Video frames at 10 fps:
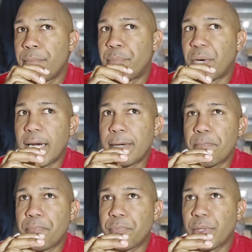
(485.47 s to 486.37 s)
but
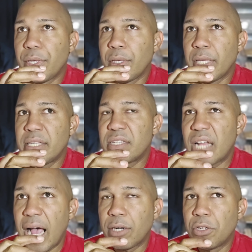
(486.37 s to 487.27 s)
he's not